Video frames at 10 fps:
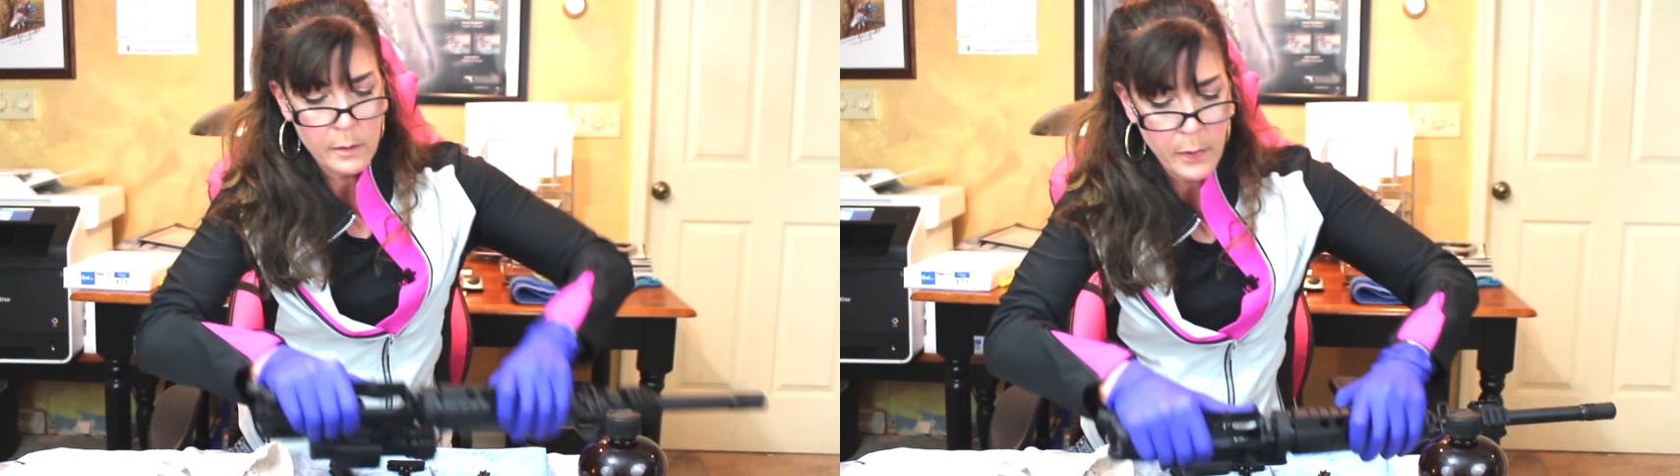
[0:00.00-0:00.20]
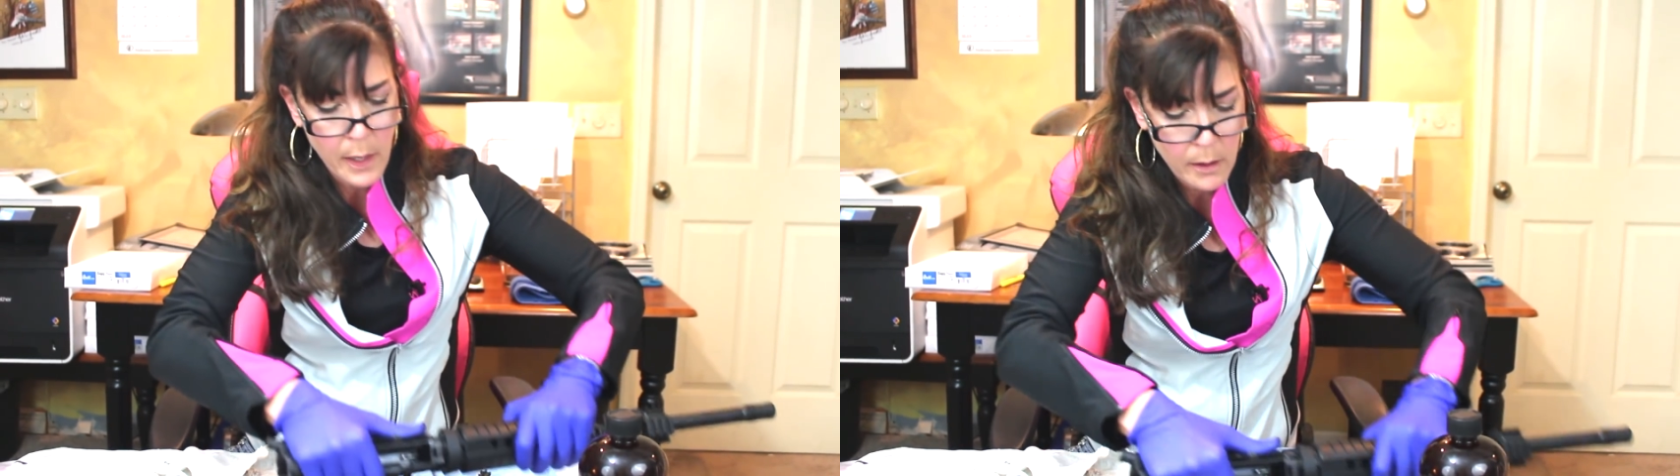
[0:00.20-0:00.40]

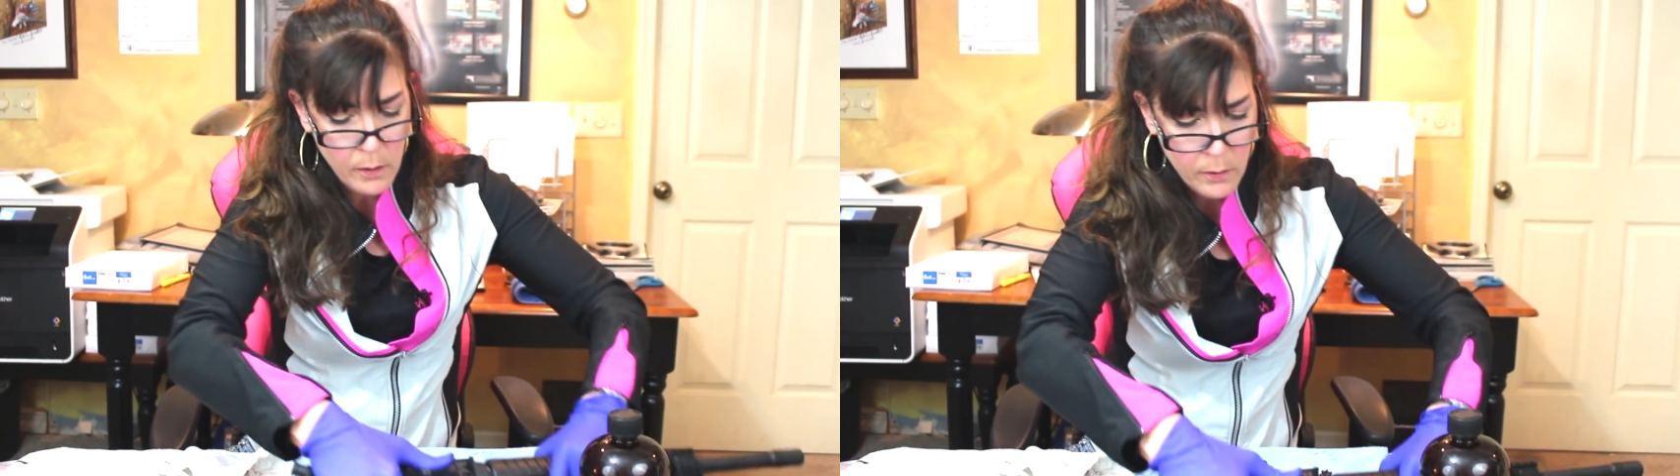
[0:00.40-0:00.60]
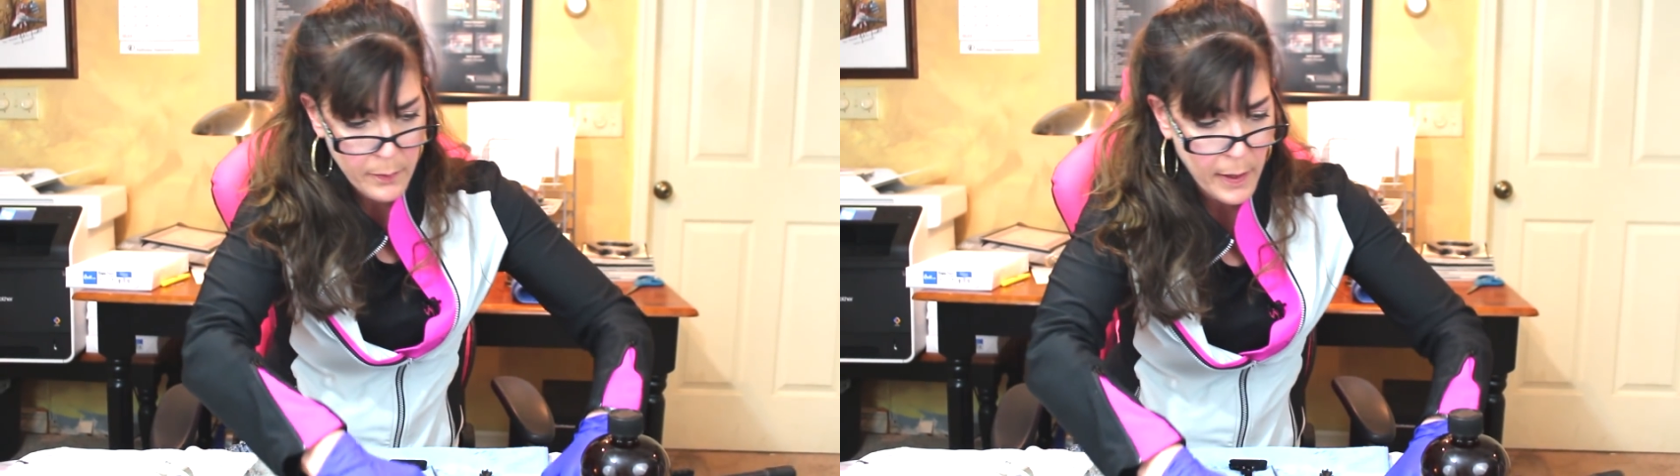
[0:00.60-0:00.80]
bad
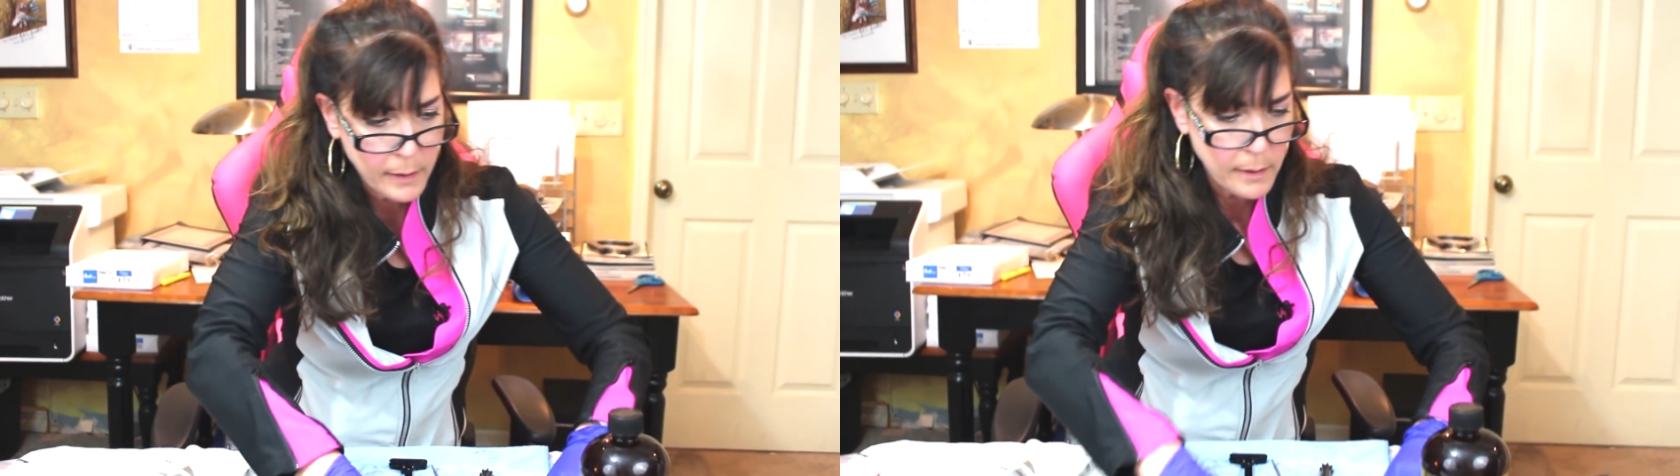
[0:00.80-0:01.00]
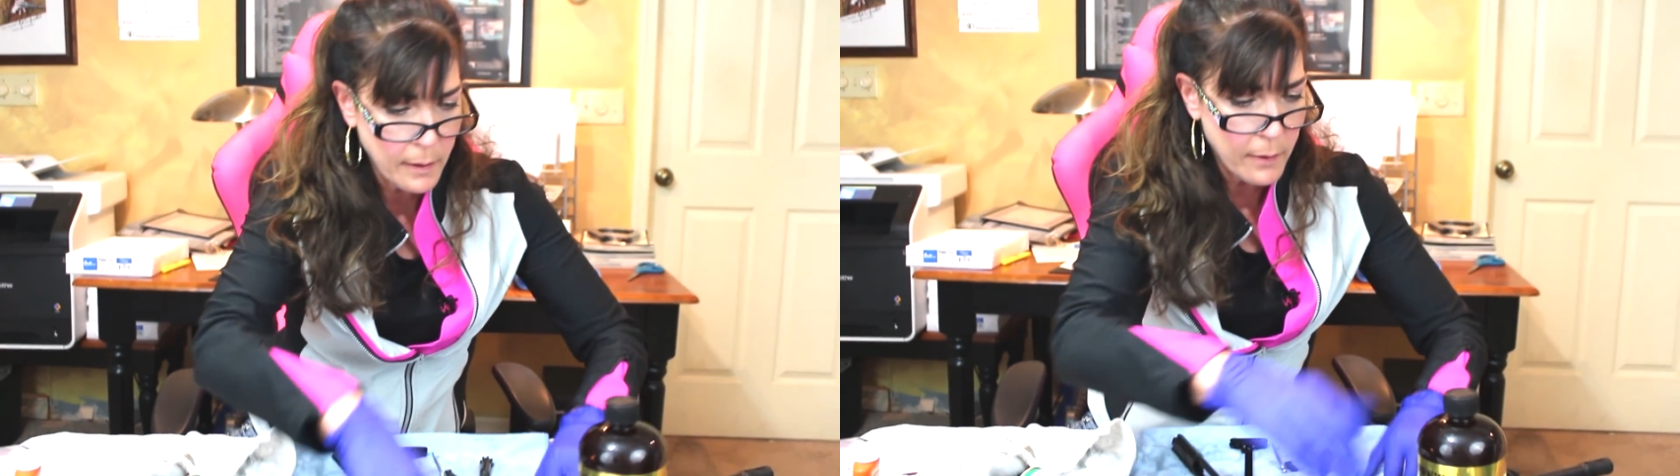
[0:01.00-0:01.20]
girl back
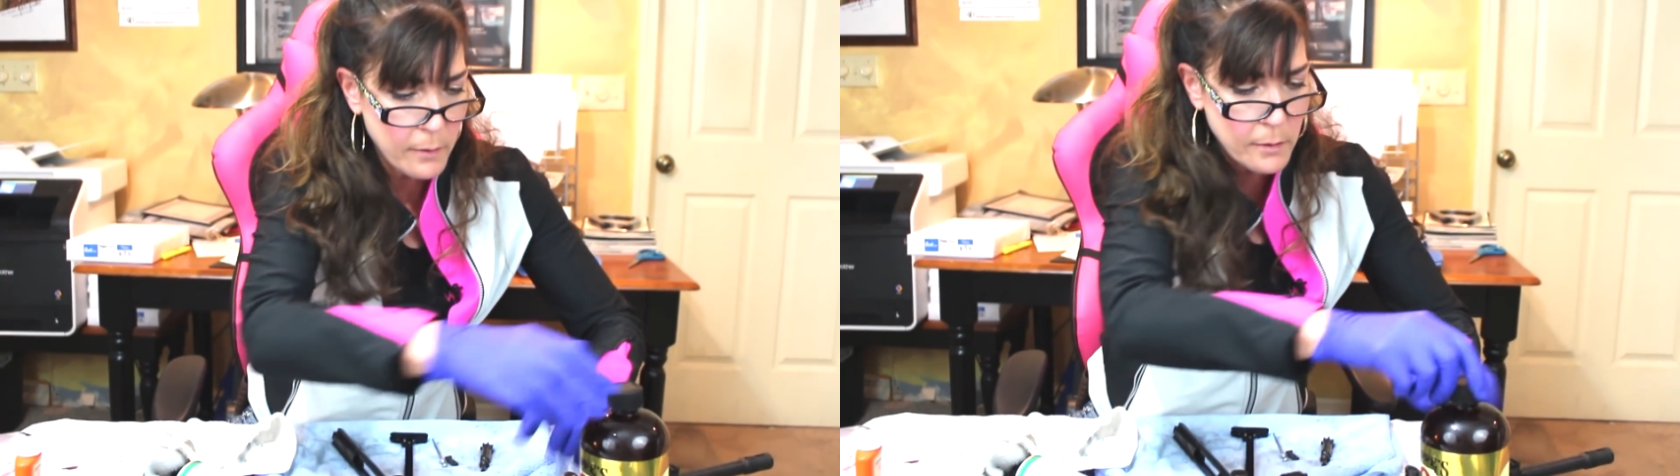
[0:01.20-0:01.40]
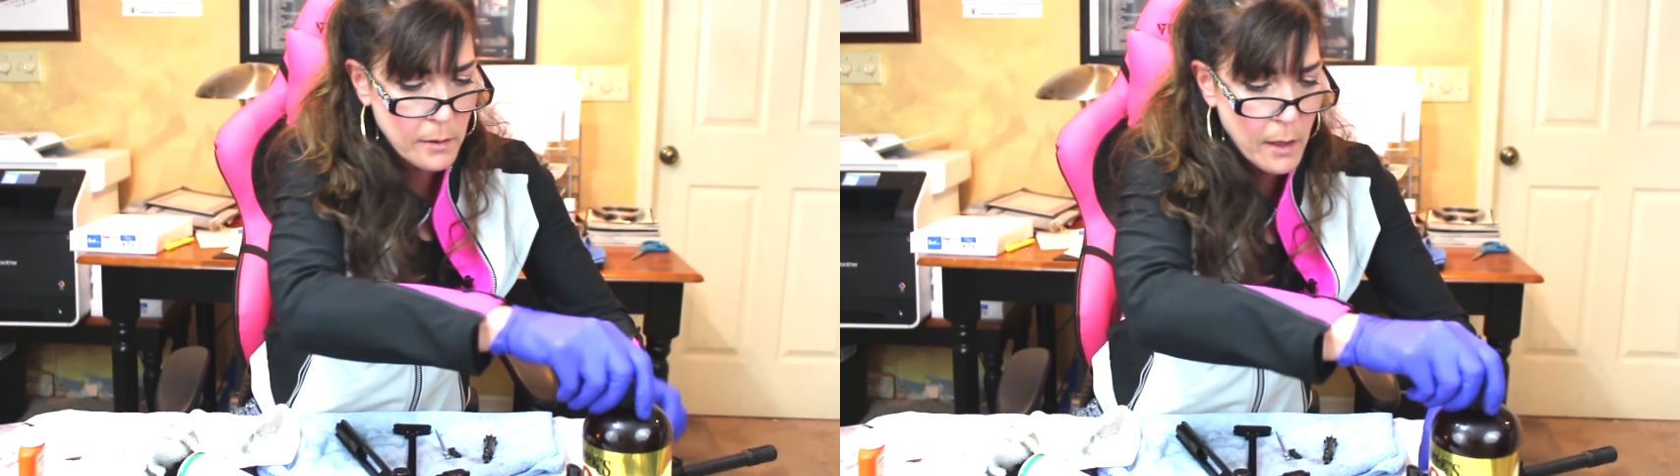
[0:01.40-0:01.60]

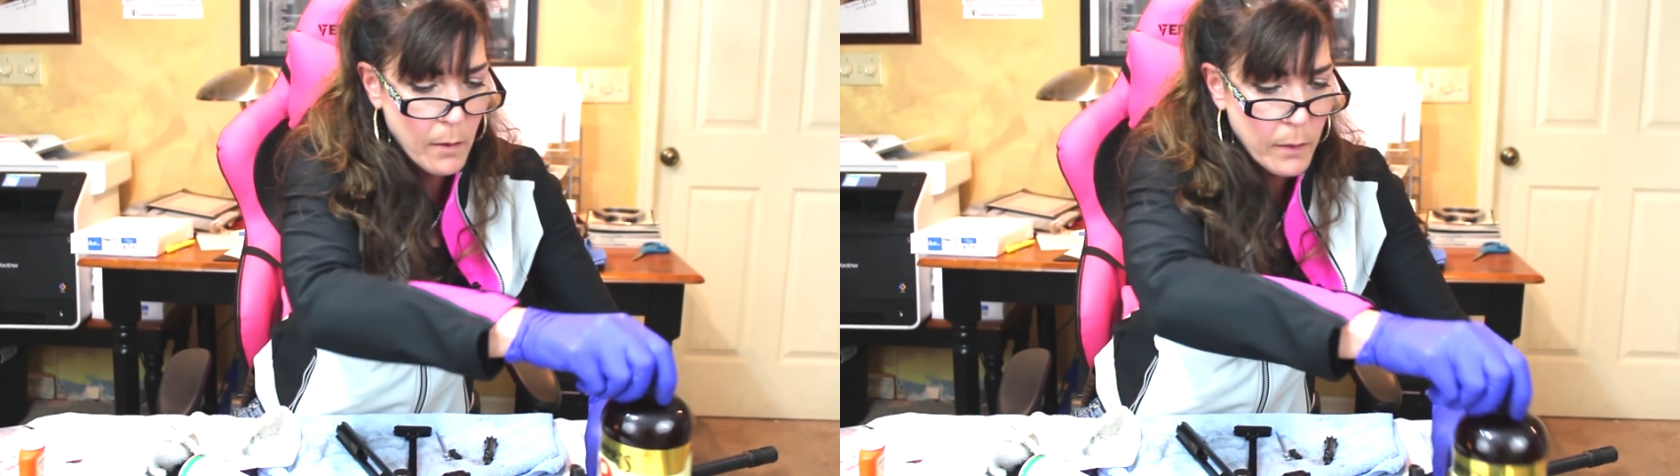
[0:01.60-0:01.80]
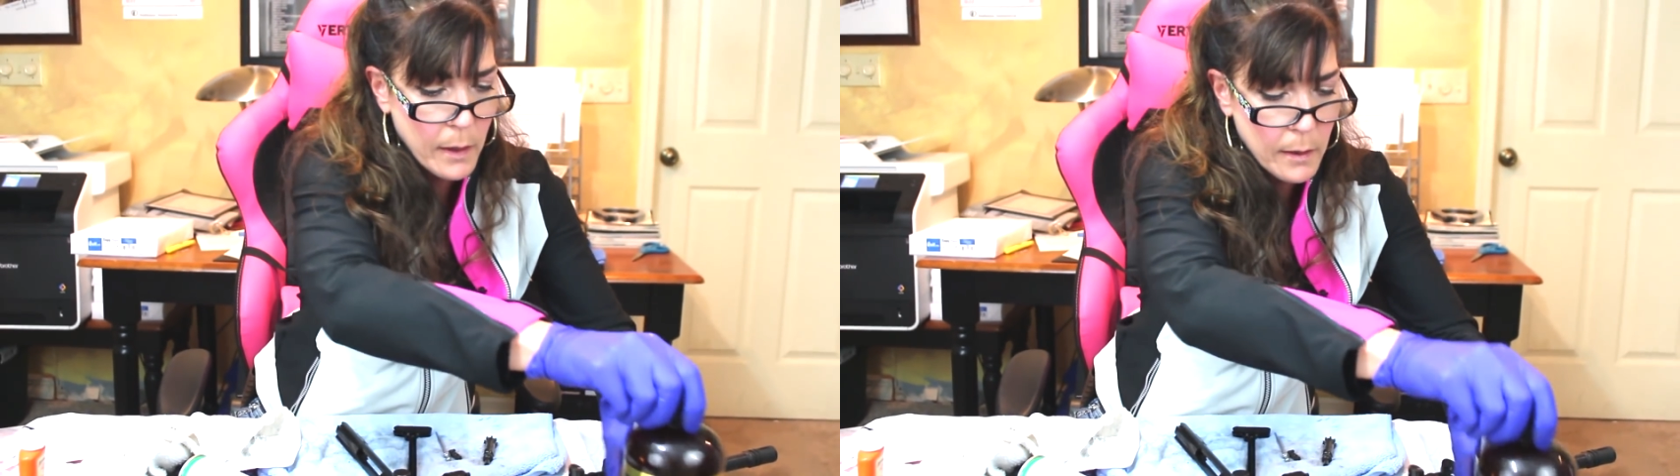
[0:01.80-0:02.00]
together,
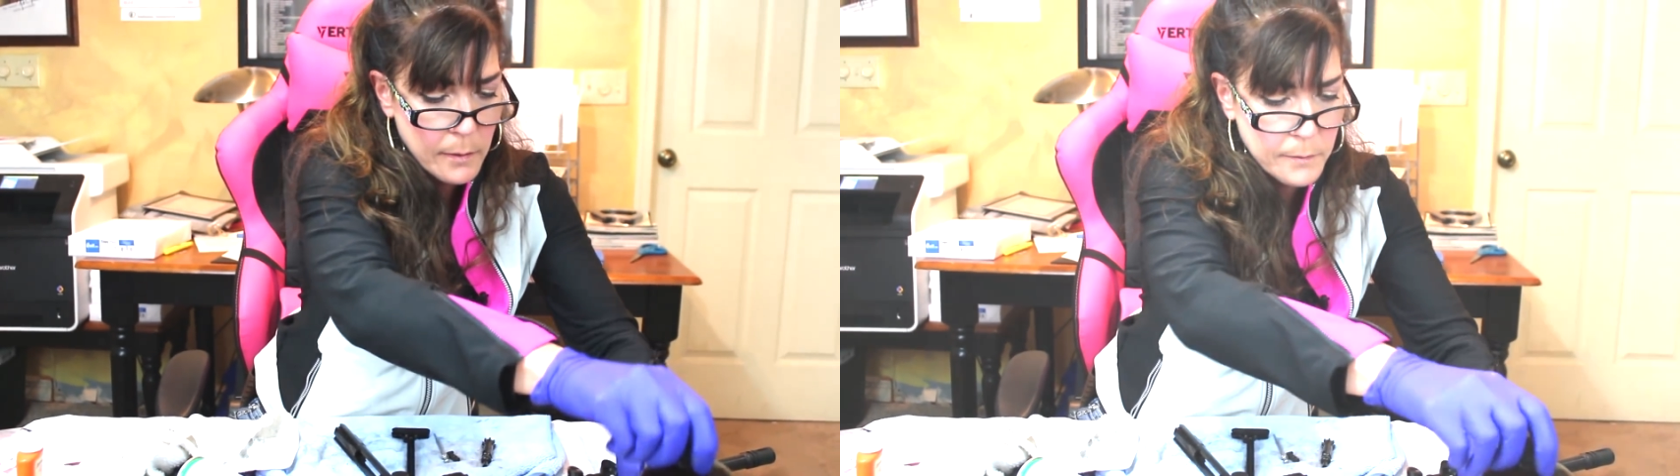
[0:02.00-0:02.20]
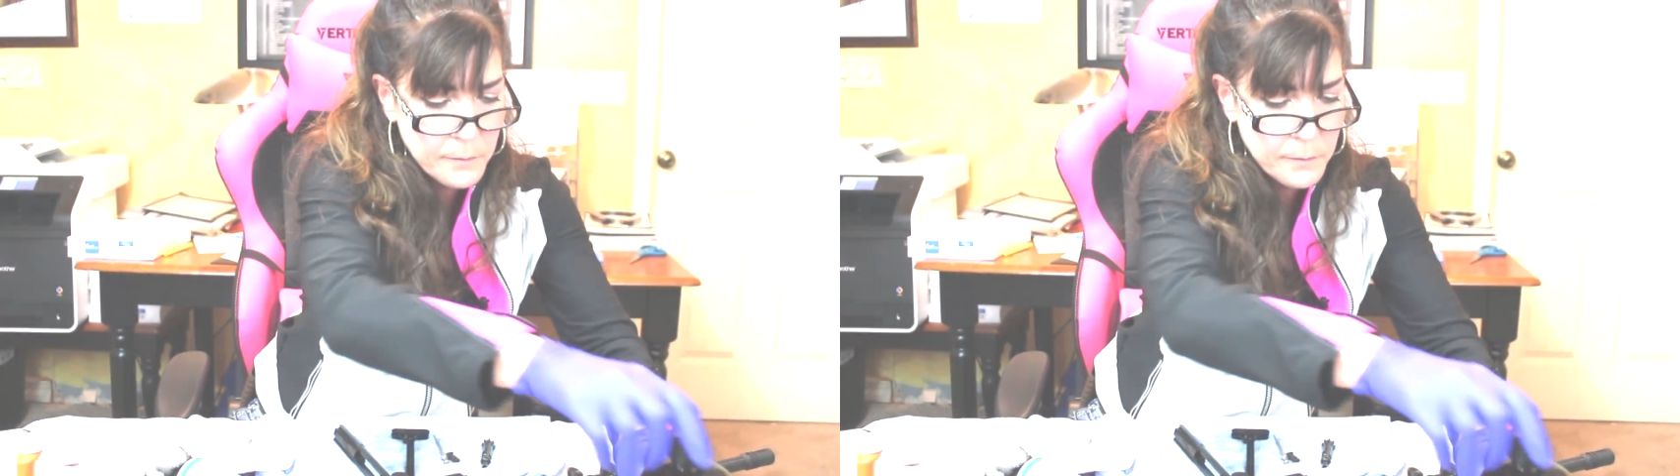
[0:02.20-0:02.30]
shall we? All